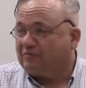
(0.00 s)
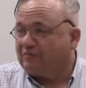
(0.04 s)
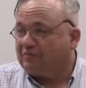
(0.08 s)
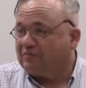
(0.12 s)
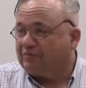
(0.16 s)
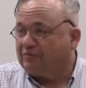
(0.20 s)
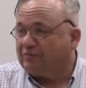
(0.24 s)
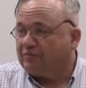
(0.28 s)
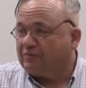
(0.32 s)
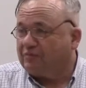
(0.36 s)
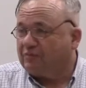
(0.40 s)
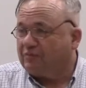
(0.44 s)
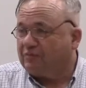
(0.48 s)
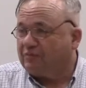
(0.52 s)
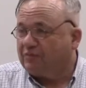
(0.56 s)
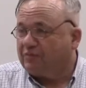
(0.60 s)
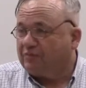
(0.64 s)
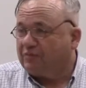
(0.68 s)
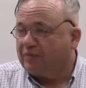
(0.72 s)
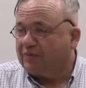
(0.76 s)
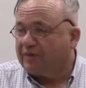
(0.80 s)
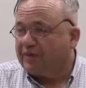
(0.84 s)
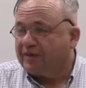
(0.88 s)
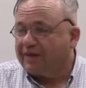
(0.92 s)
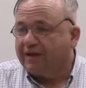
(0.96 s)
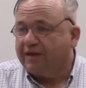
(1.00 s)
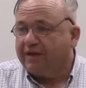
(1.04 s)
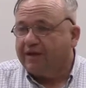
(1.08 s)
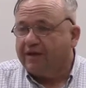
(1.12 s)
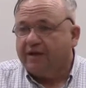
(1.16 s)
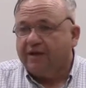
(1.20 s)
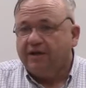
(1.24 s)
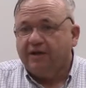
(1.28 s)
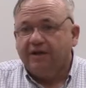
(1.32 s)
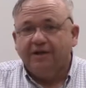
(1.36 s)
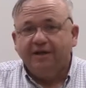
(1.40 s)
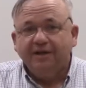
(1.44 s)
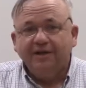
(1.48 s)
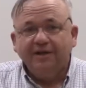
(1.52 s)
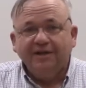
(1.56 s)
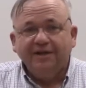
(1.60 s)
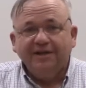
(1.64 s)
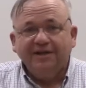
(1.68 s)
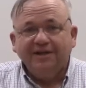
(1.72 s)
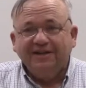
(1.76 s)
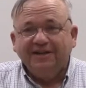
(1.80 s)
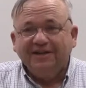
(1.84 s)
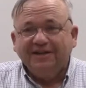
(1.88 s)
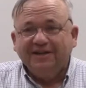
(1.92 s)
No one is speaking in this clip.